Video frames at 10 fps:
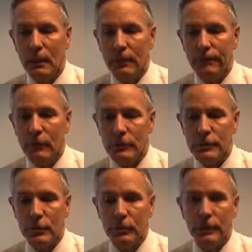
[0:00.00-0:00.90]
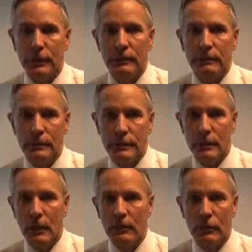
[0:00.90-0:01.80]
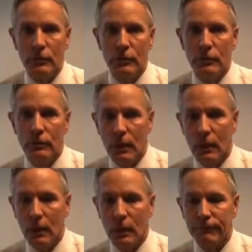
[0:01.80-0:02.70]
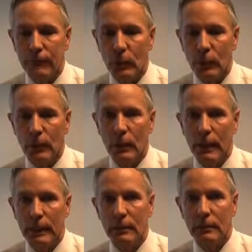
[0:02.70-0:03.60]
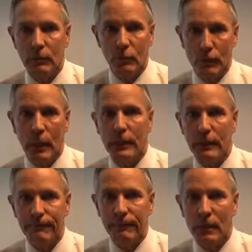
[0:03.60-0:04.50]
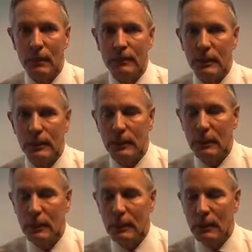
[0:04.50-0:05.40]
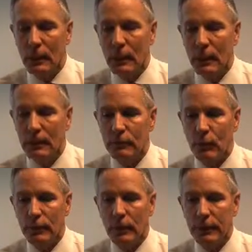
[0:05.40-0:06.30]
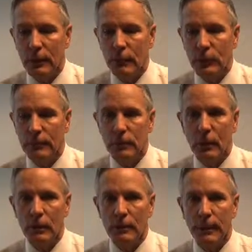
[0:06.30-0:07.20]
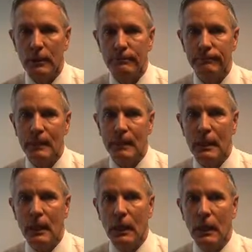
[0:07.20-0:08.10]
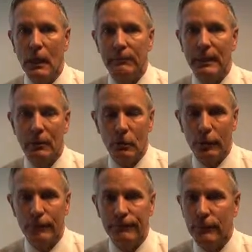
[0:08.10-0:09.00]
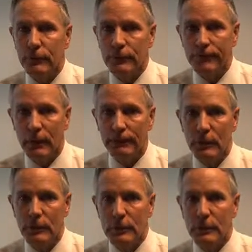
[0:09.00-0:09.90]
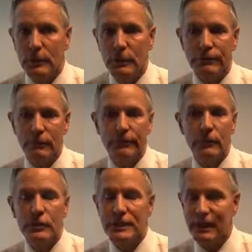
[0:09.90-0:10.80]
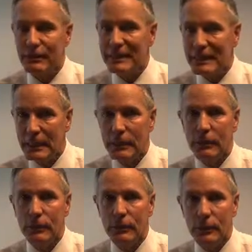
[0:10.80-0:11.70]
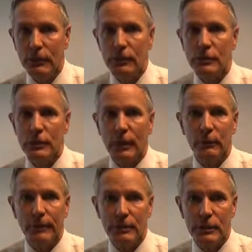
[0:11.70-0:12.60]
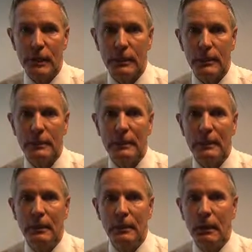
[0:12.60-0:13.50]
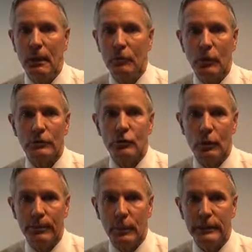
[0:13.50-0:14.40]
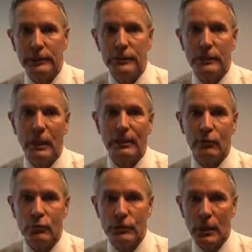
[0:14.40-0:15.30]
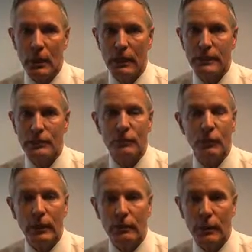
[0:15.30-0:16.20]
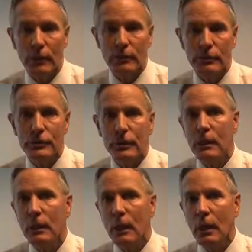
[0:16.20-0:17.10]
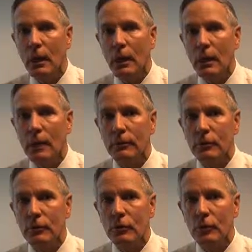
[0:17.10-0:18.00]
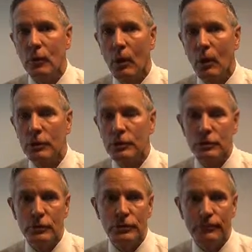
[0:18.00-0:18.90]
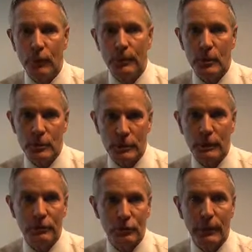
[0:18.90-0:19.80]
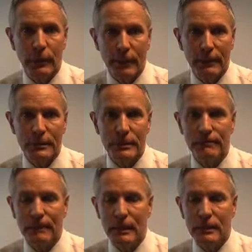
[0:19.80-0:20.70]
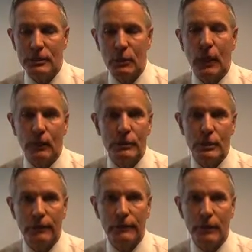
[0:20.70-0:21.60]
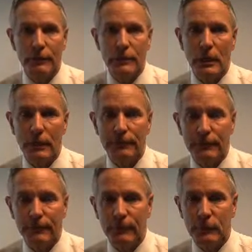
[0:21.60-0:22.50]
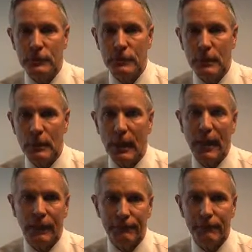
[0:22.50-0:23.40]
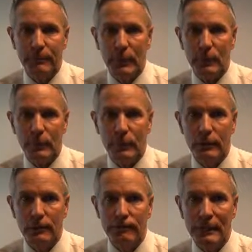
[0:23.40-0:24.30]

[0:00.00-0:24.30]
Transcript: first, only to tell you from where I come from and whether I know what I'm talking about. I've been a lawyer for 35 years. For the first 17 years, I represented large corporations like cruise lines and railroads who are sued for personal injury claims. So I was on the other side for the first half of my career.